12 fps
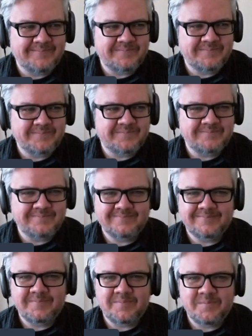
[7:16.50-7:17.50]

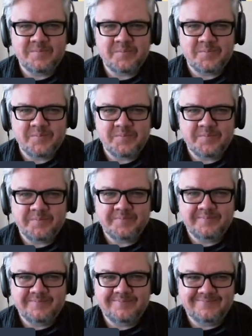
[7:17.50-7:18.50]

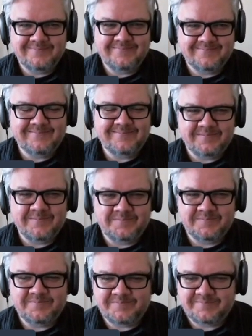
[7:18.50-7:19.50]

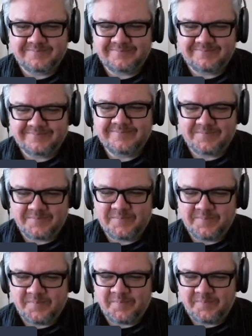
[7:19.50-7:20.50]

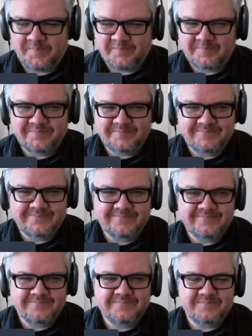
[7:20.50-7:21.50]

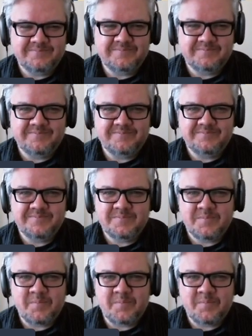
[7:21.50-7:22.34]
(silent)